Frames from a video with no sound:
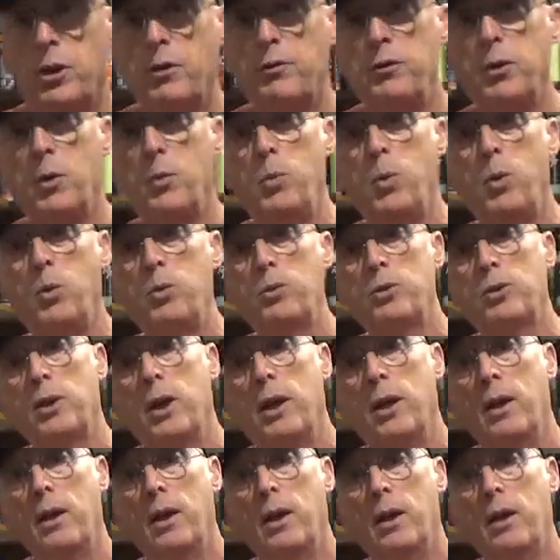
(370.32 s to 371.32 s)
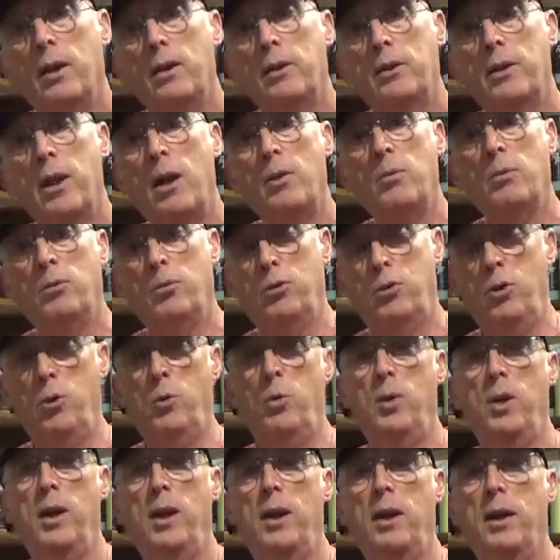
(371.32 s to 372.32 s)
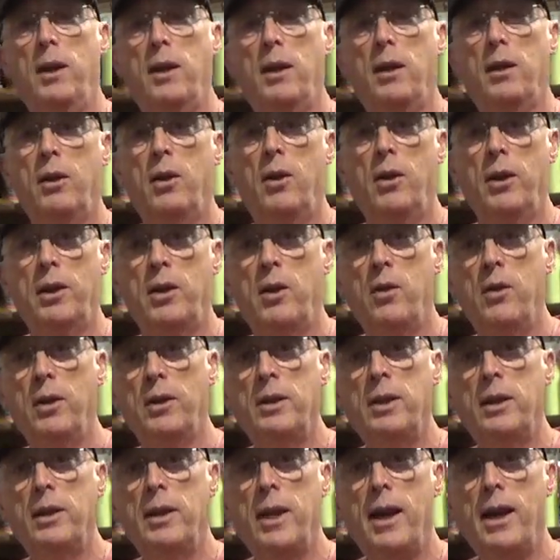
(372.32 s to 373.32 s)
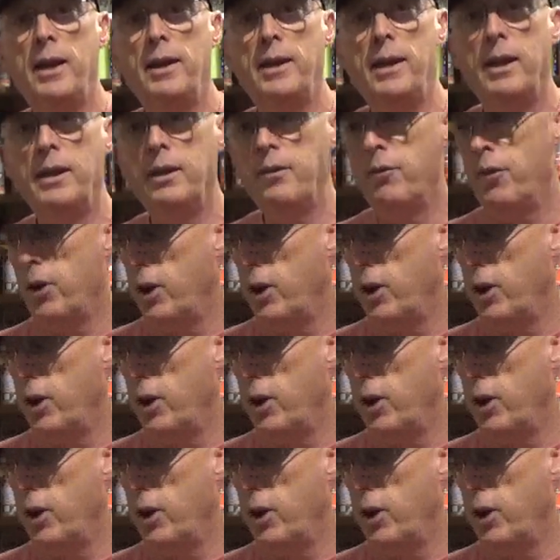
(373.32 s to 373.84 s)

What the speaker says: of your water, don't do it like I did out the end of a